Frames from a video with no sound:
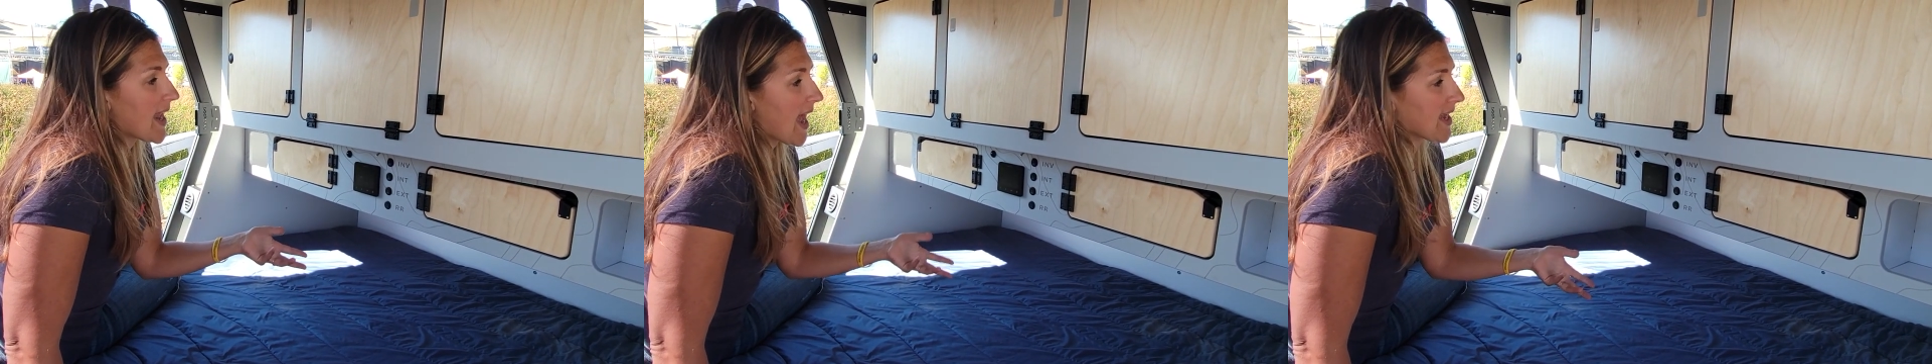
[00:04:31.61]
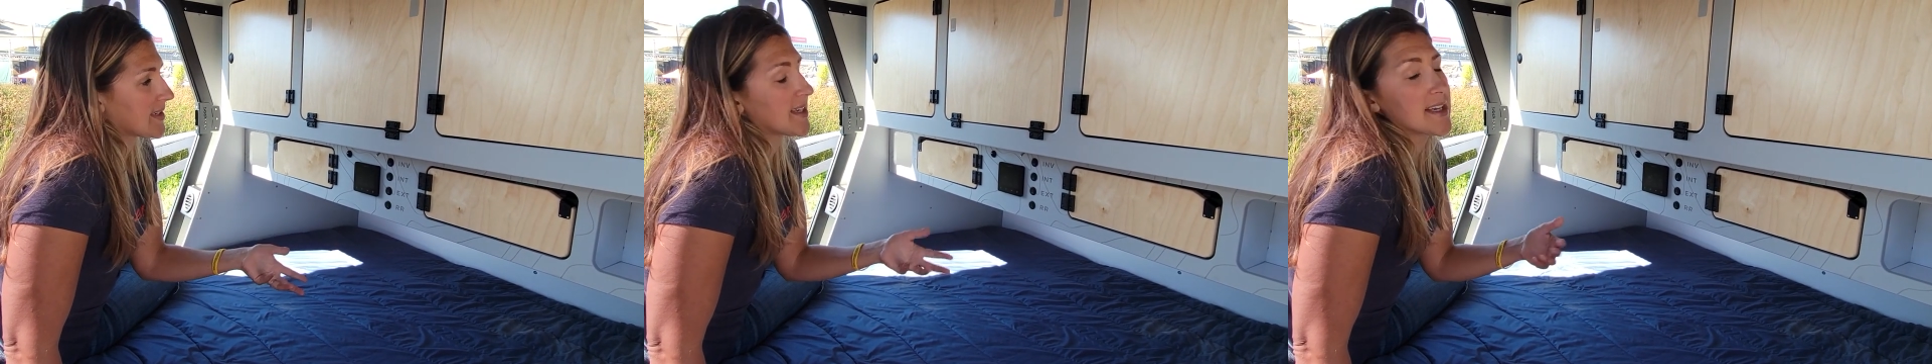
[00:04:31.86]

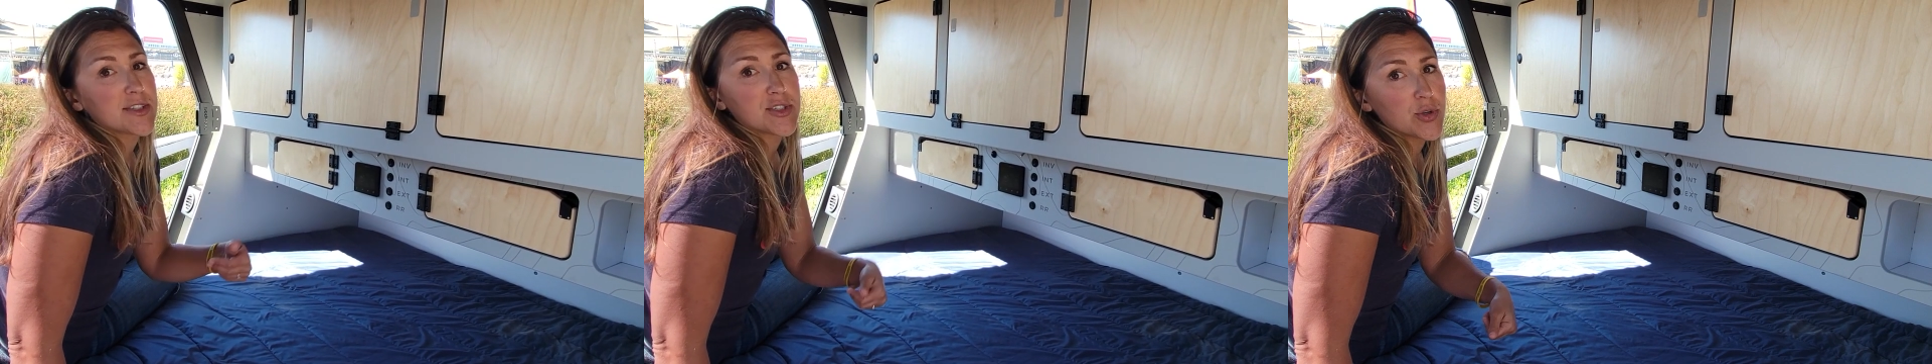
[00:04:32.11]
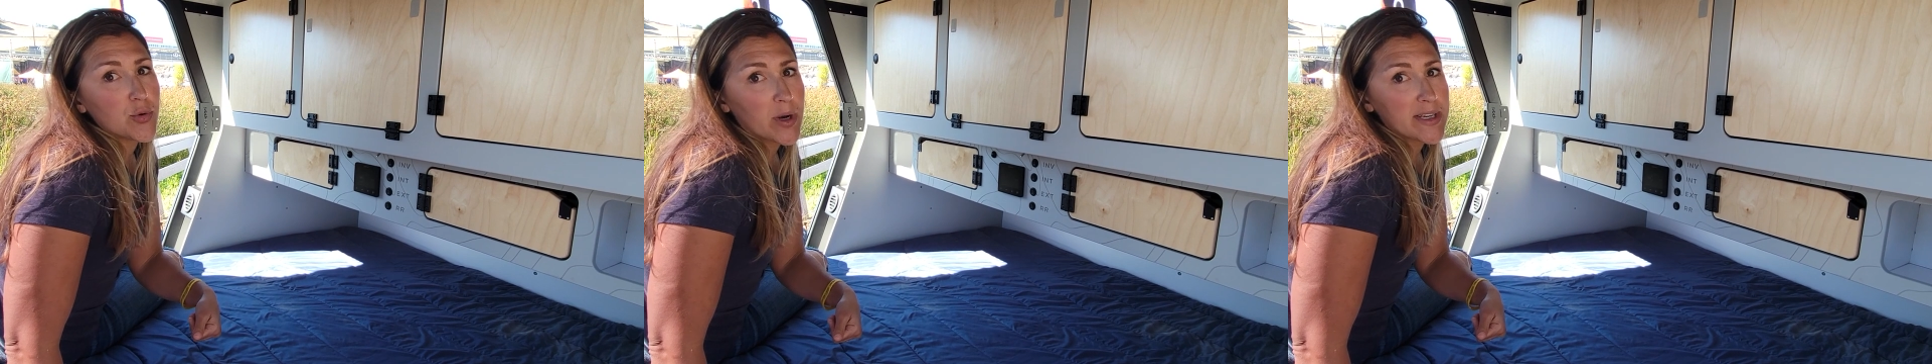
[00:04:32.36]
access
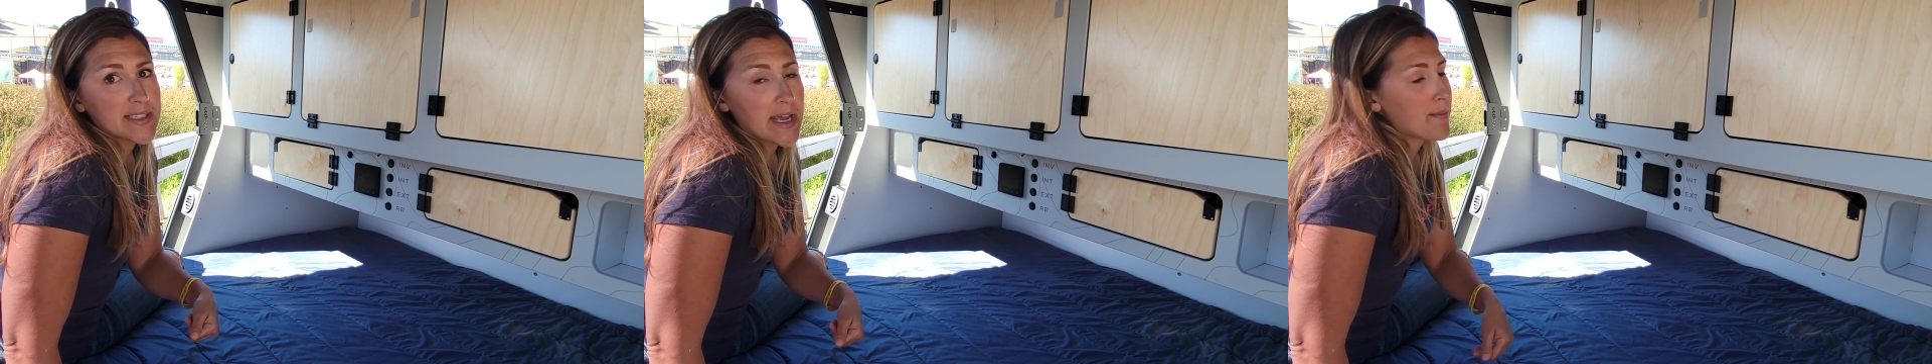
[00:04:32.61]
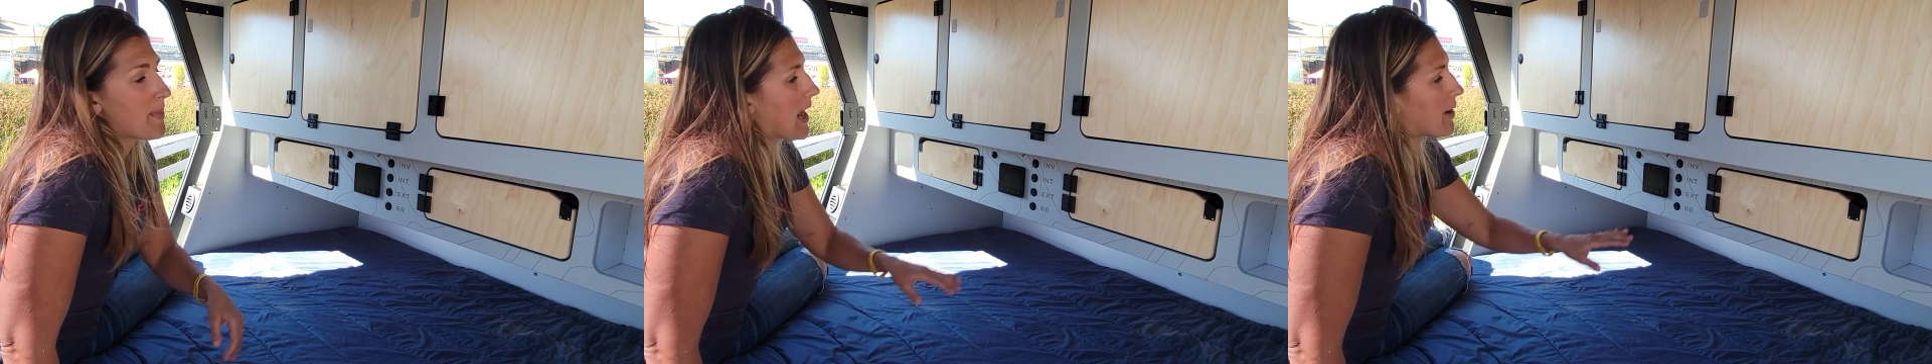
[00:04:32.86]
to
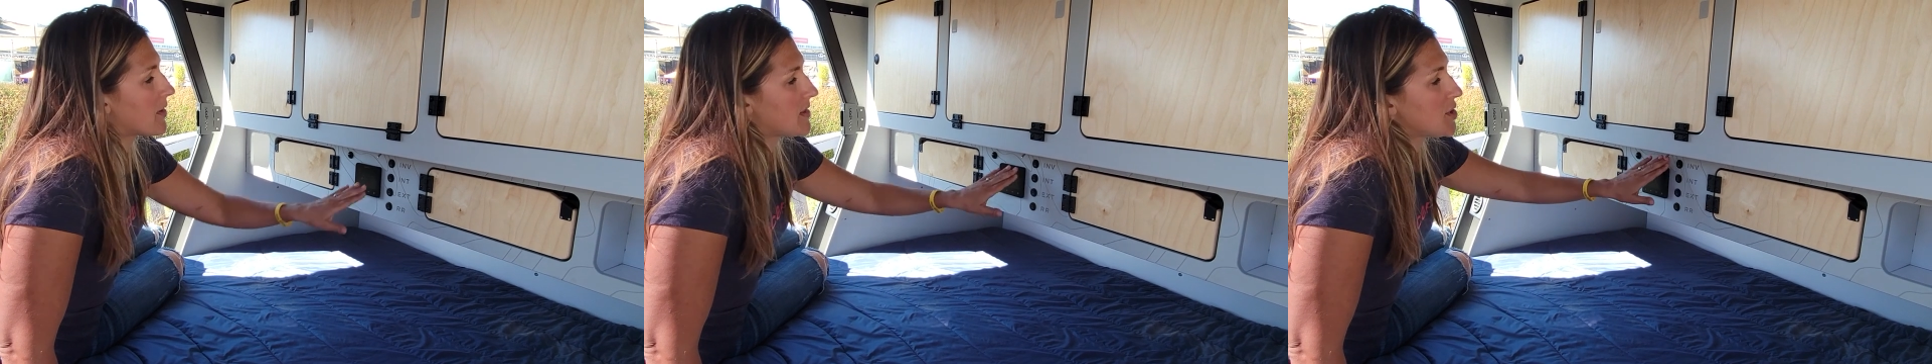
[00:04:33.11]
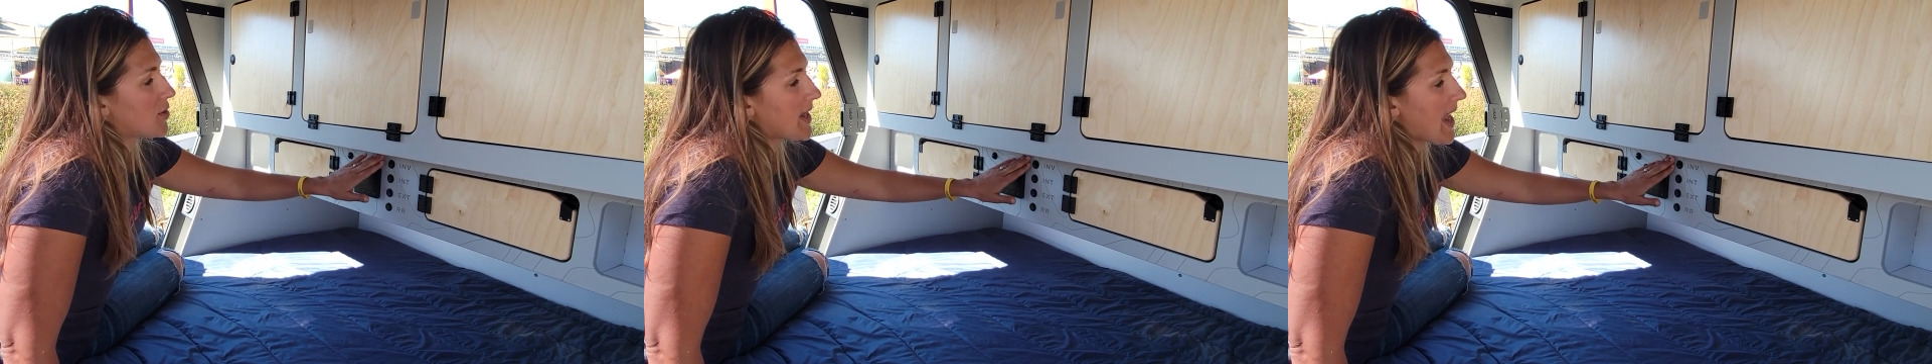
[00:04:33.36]
110 power, then
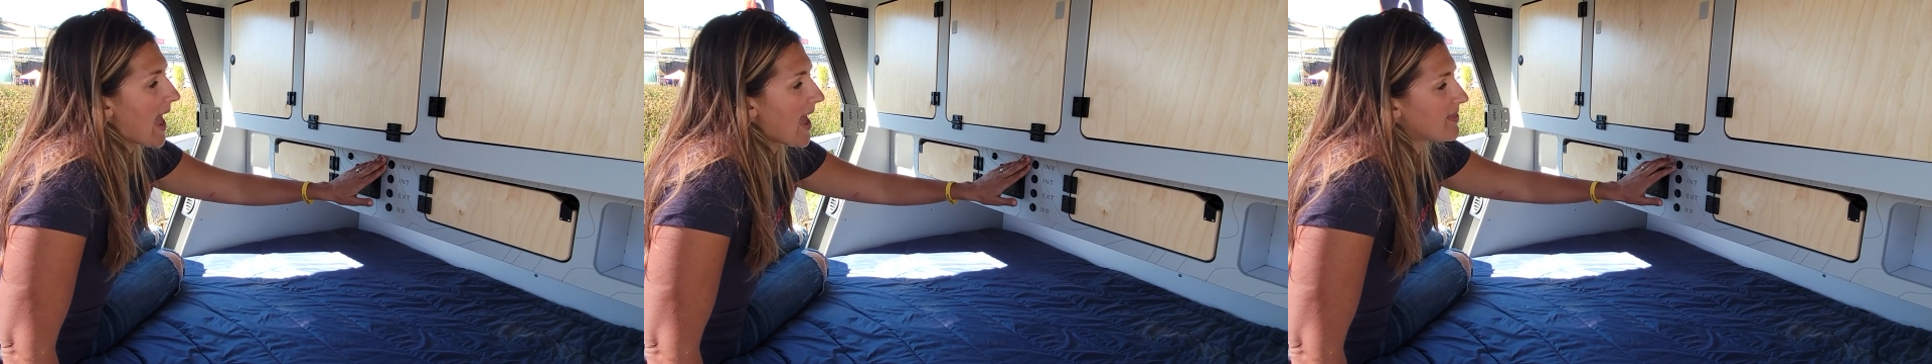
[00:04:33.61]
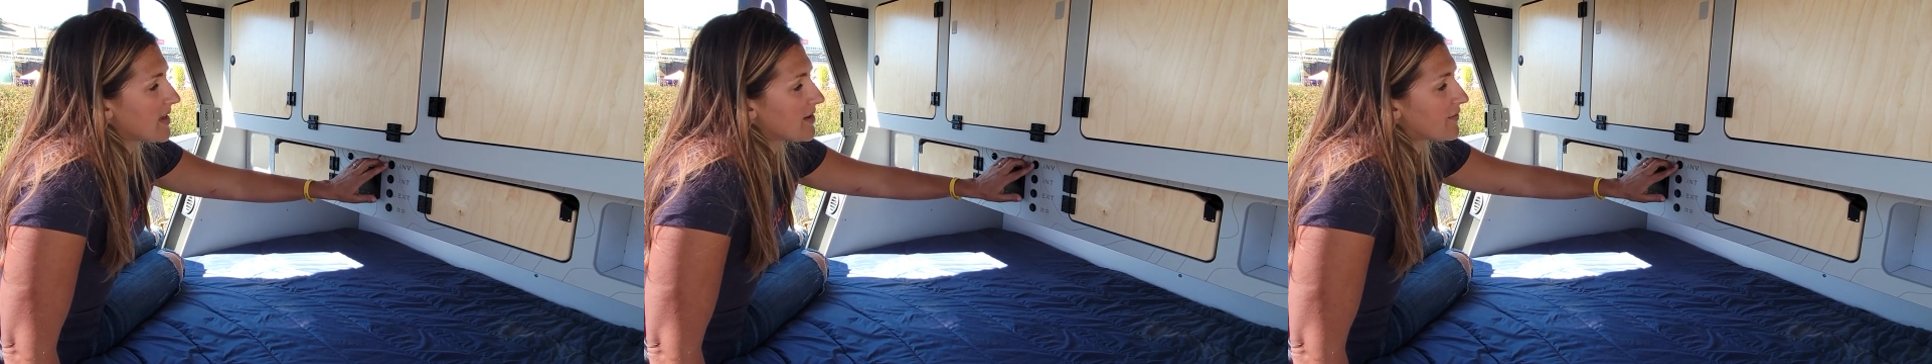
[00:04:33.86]
you can
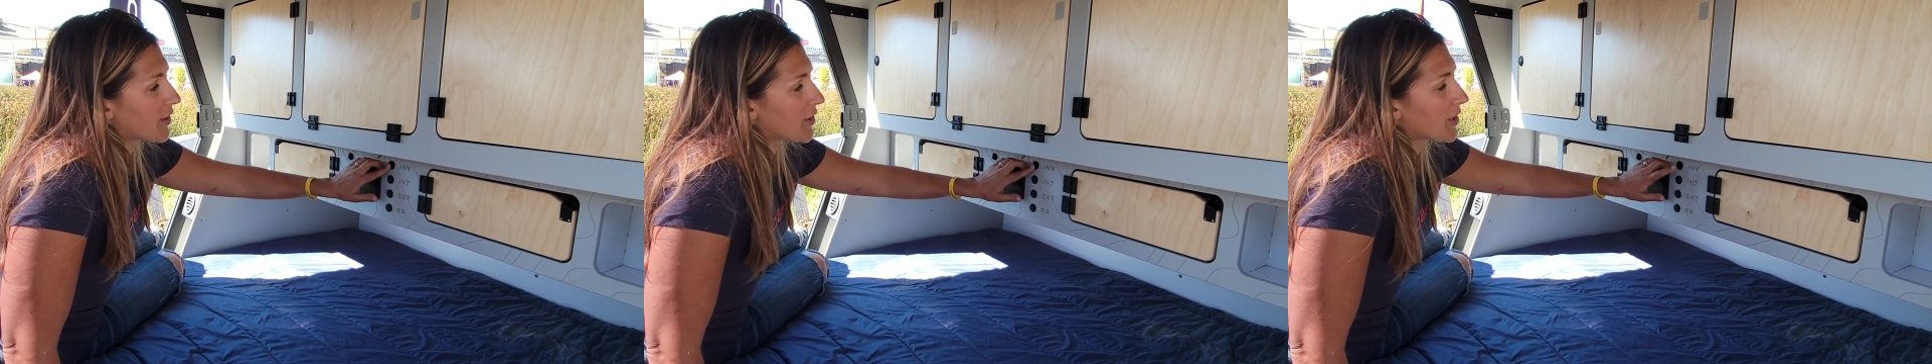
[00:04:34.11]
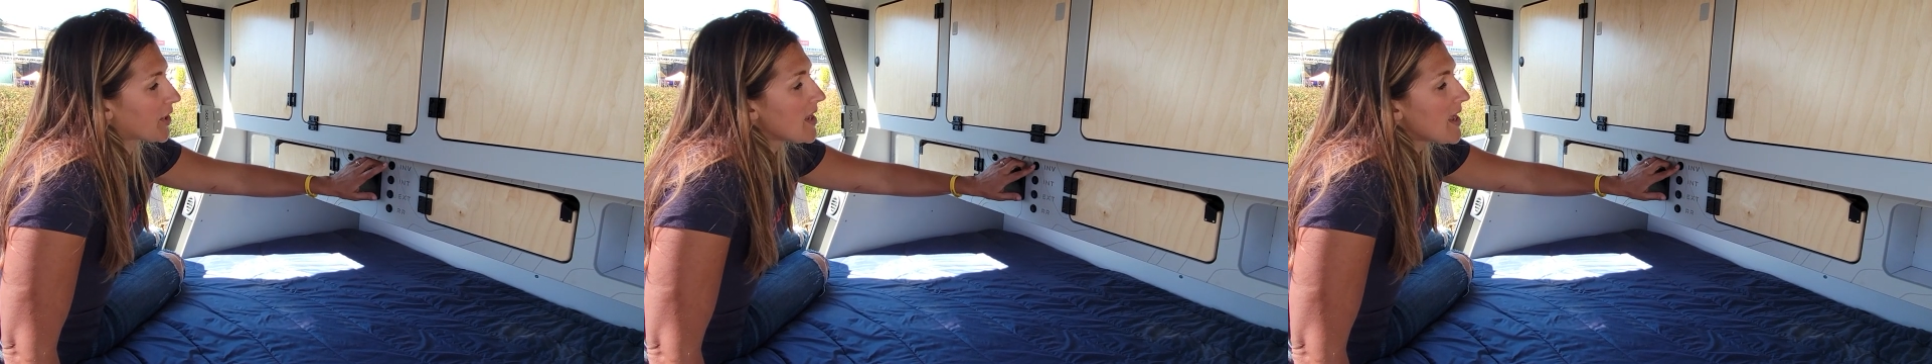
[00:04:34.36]
add the
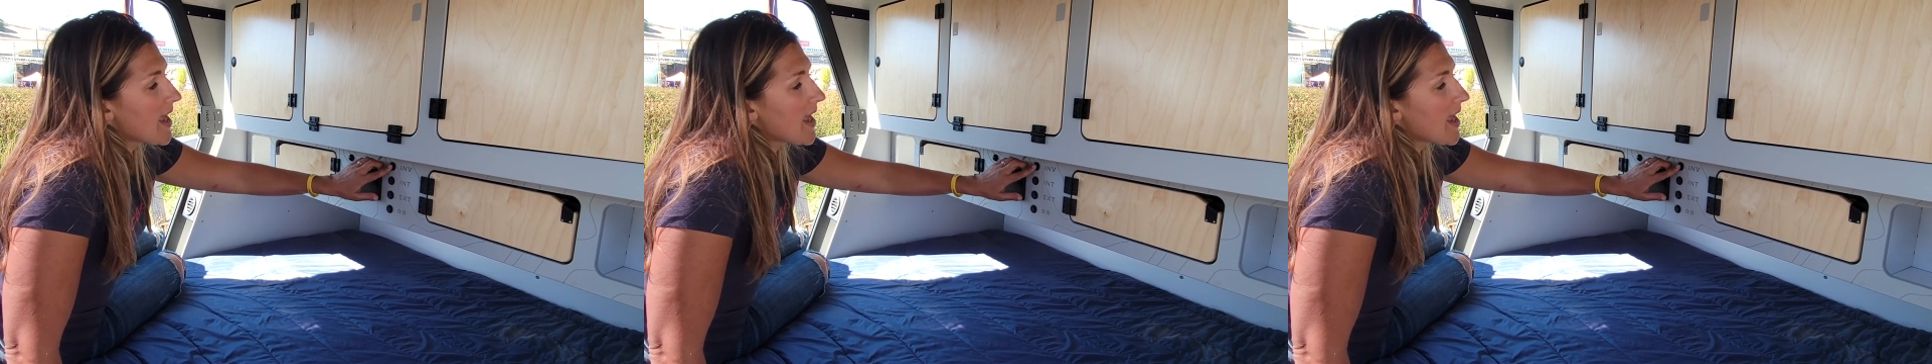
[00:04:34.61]
inverter.